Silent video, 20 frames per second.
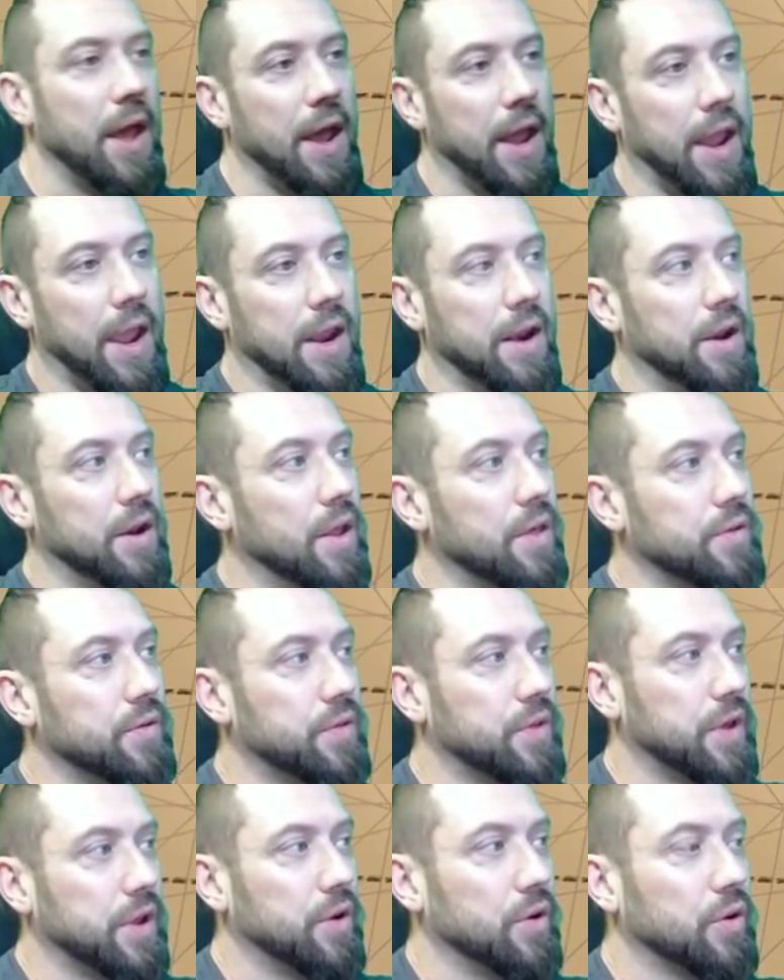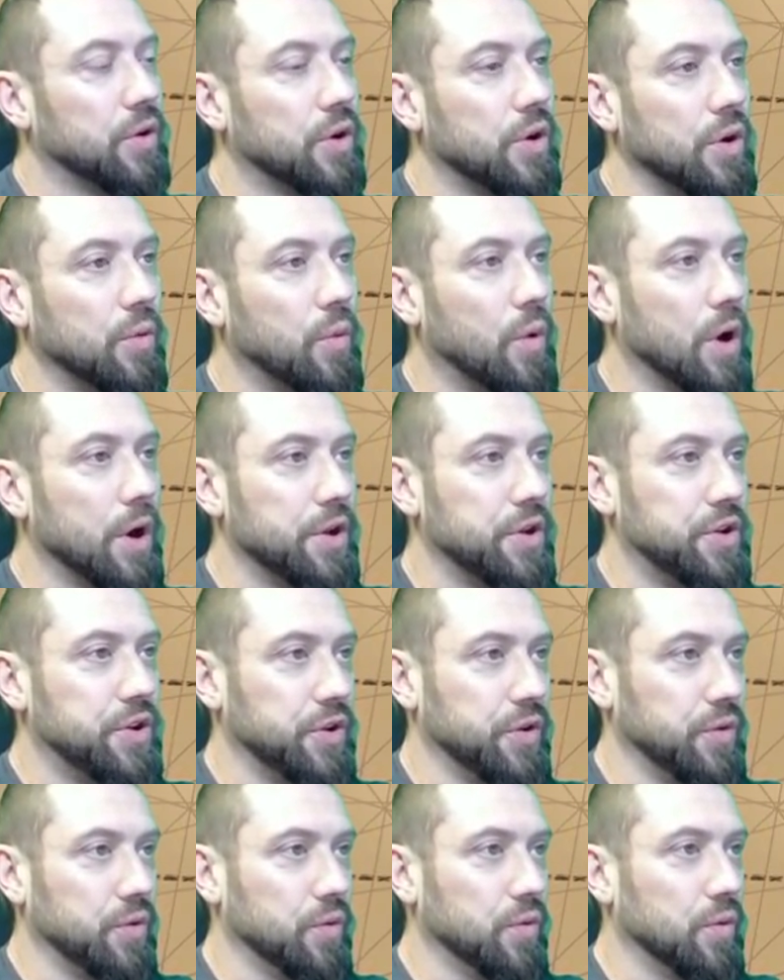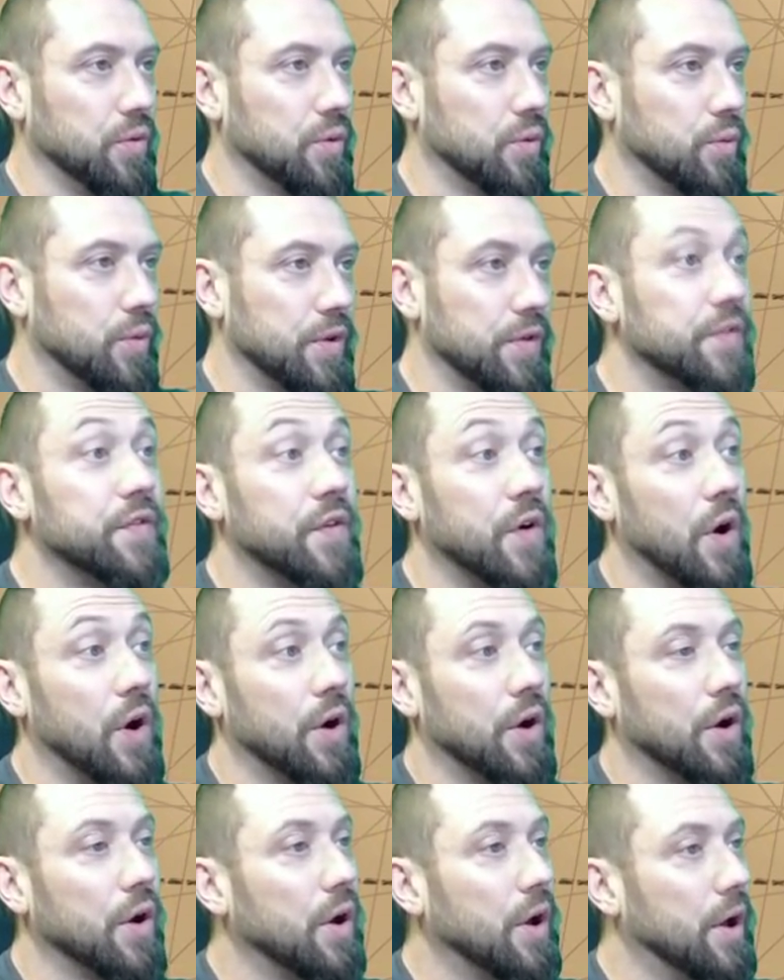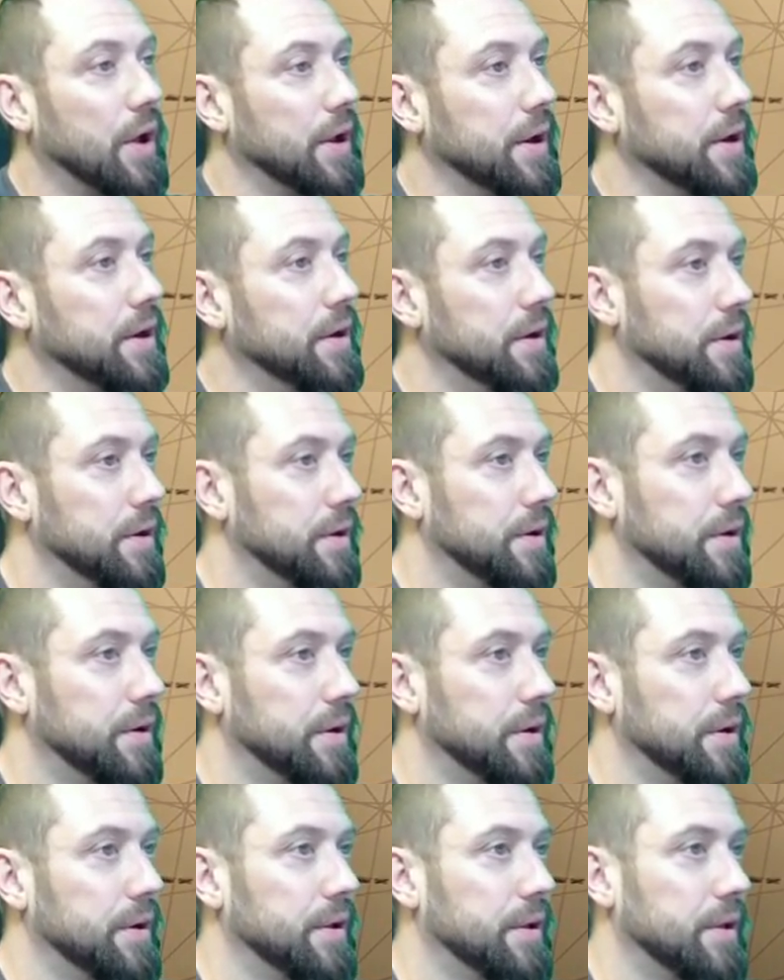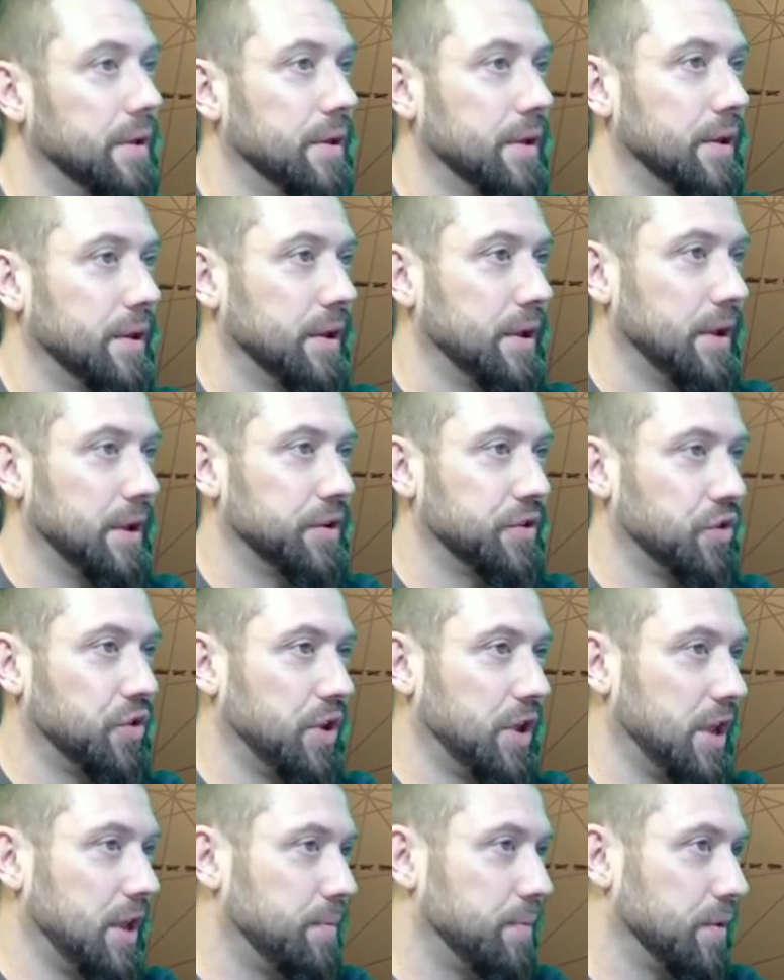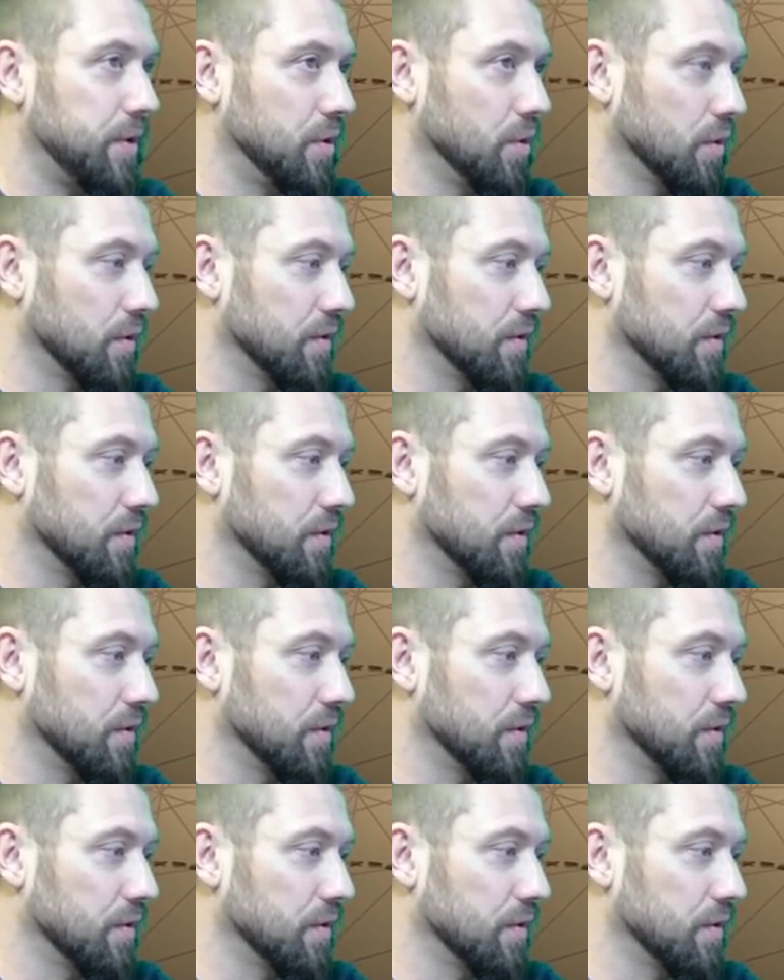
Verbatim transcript: And another thing you're going to want to do with Fog On is keep your